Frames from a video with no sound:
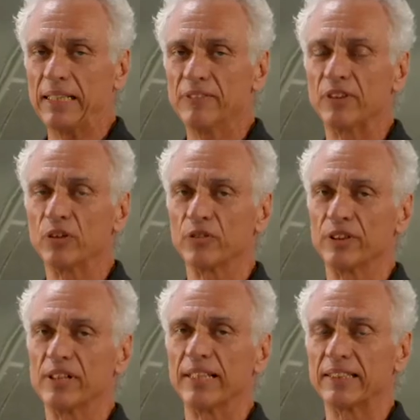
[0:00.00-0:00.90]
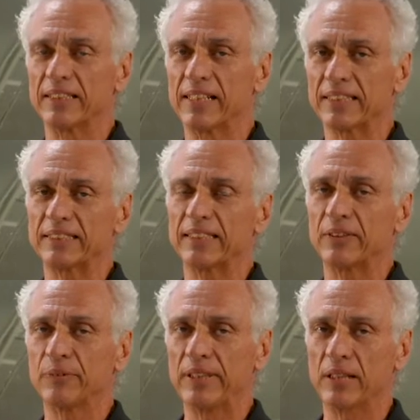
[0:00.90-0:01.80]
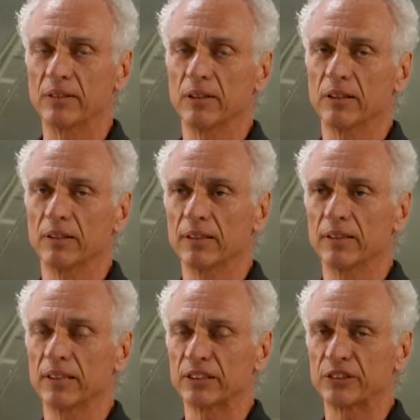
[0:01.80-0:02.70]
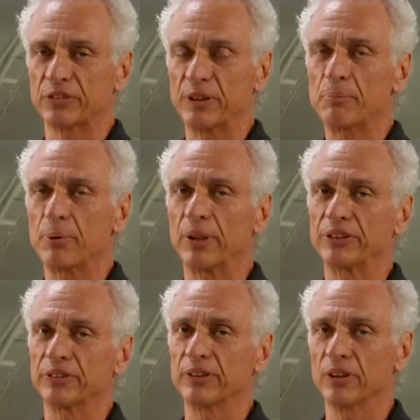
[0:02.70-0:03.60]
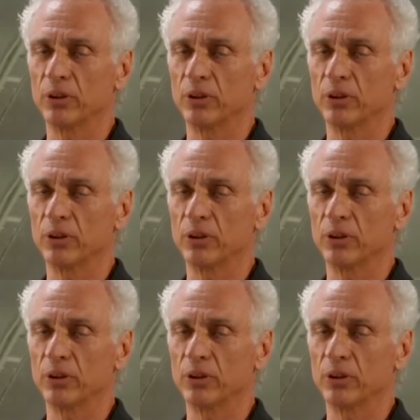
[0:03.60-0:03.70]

Even overnight, the next day, we had extreme pressure in the